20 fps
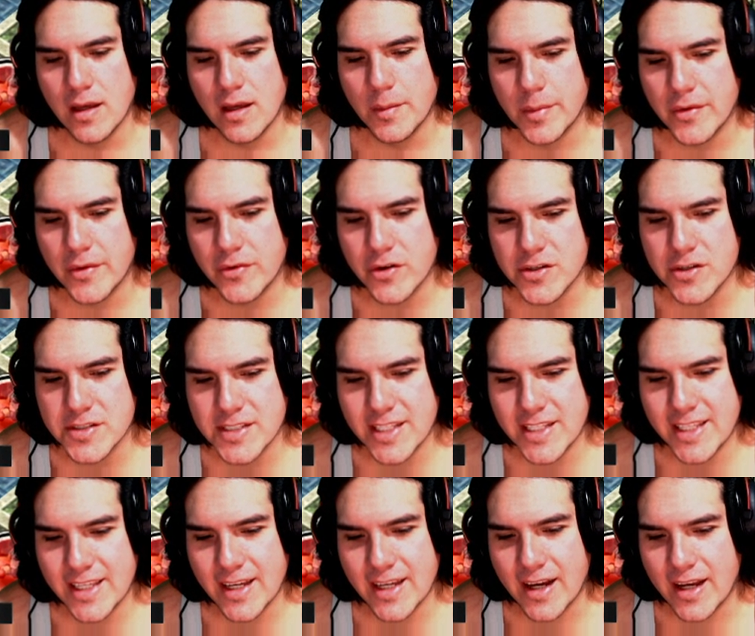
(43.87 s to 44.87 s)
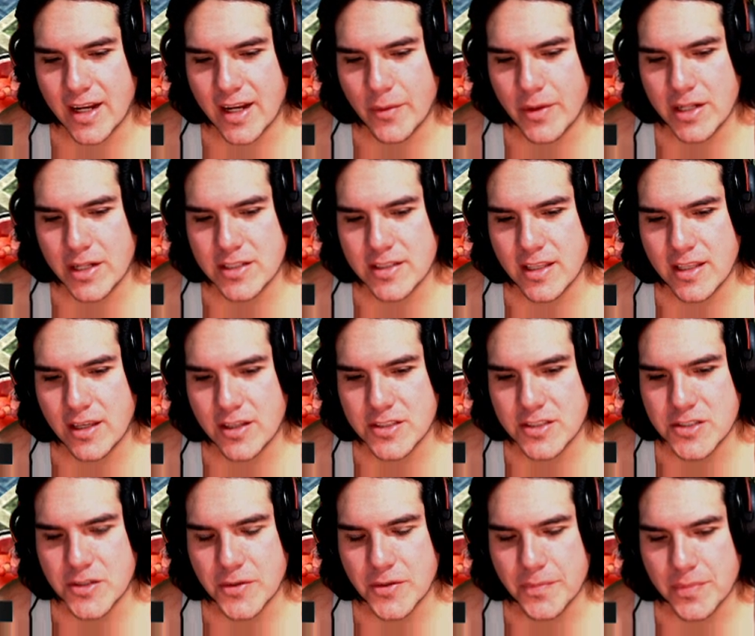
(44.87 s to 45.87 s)
But of course, Hiki, and I wanted to thank you
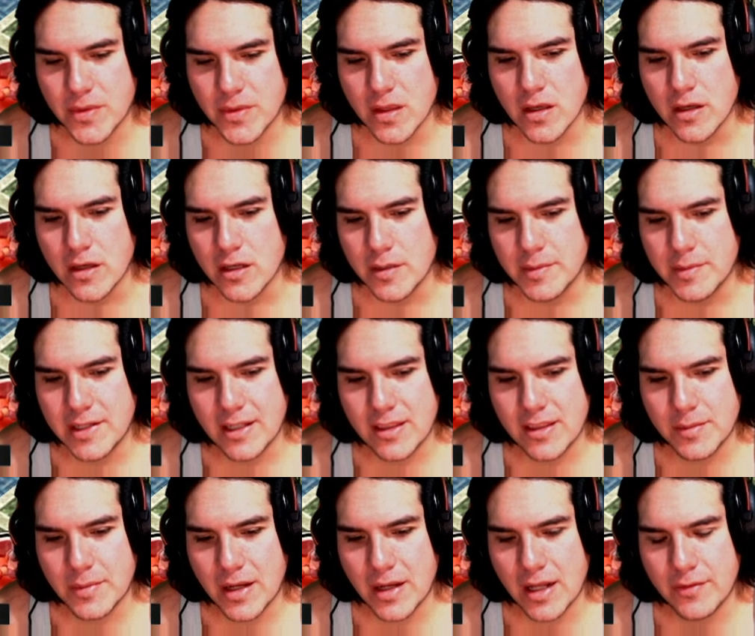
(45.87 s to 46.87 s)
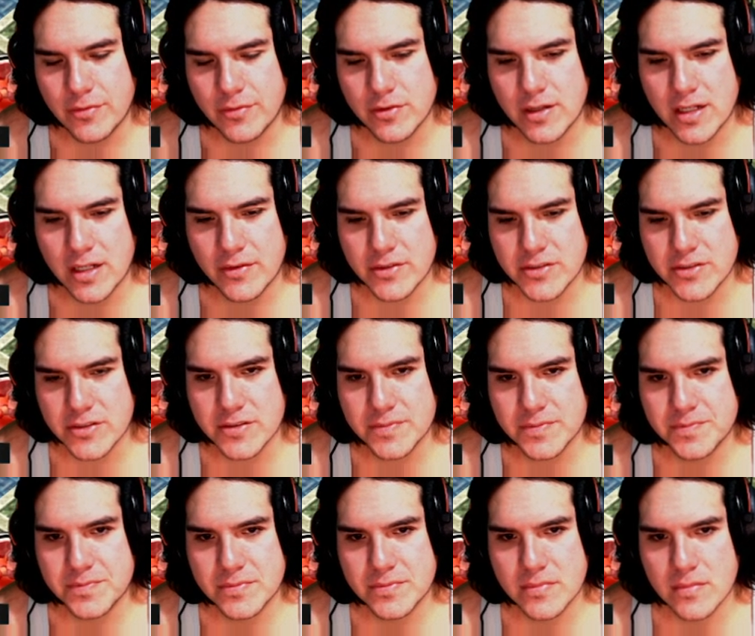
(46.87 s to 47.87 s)
too. Be nothing but helpful at every turn.
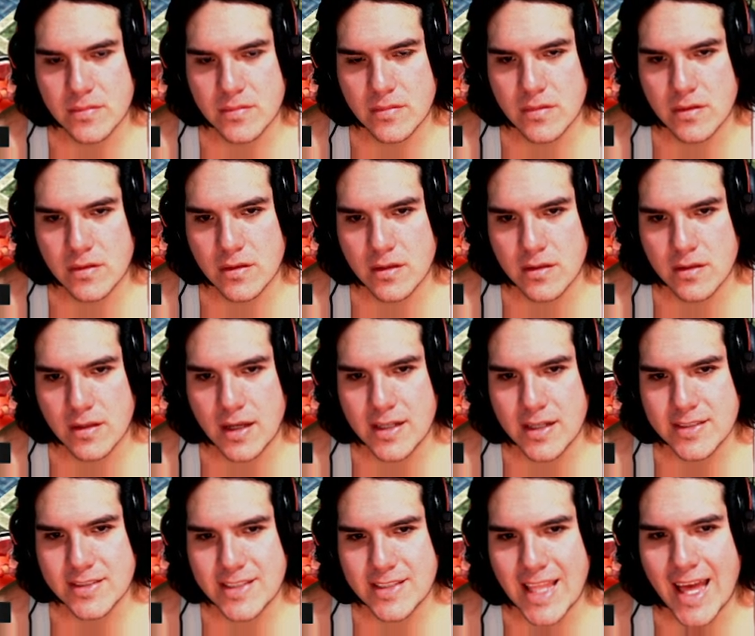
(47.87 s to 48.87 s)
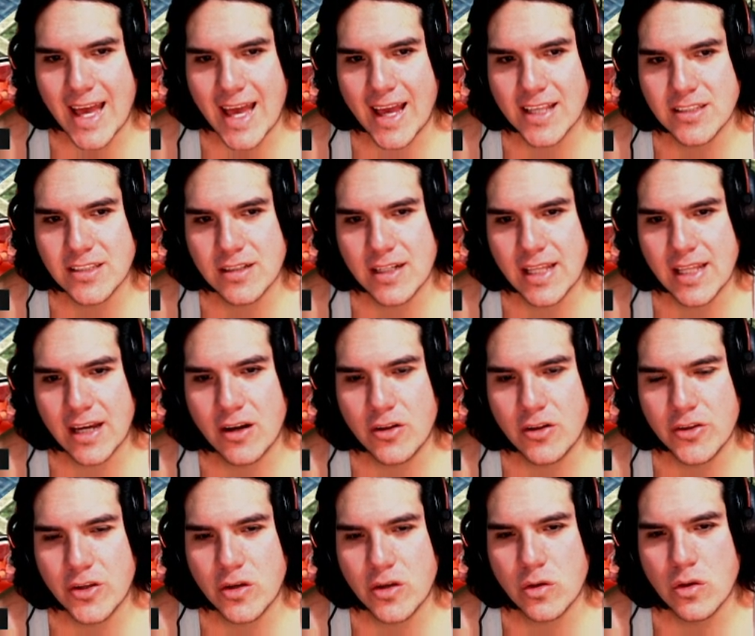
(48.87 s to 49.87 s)
Mm, us? Nah, it's only all
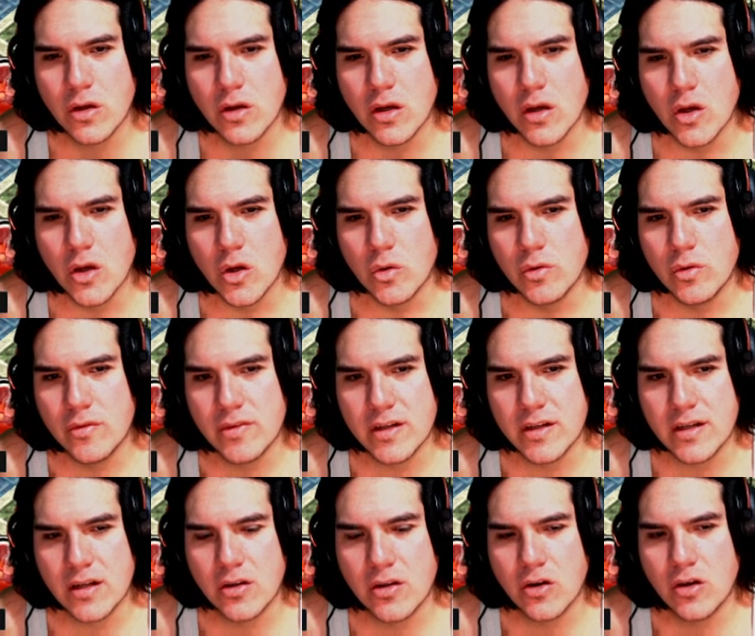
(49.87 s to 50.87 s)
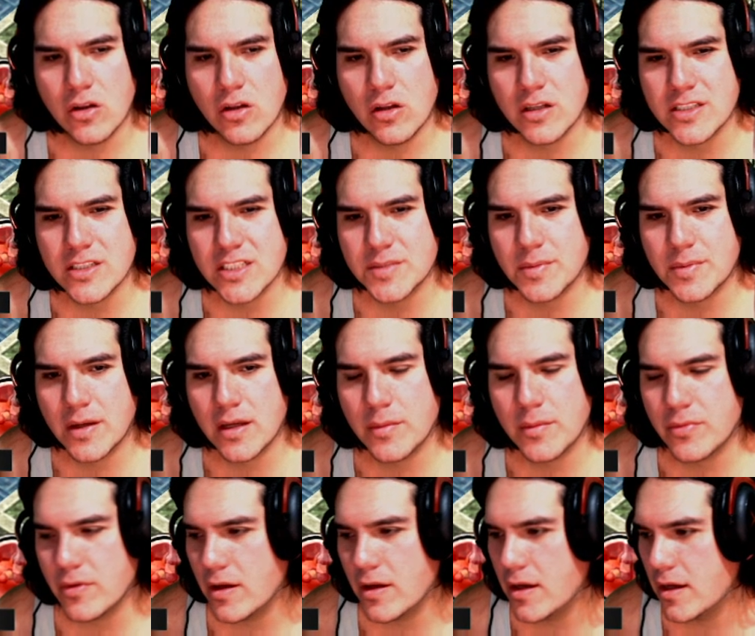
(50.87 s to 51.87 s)
you. We've learned a whole lot just by
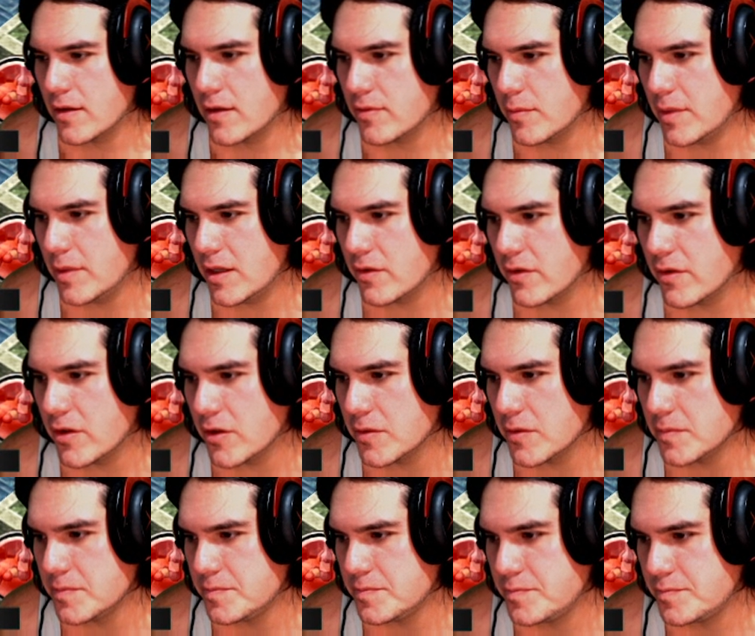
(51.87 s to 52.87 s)
uh, from me knowing you.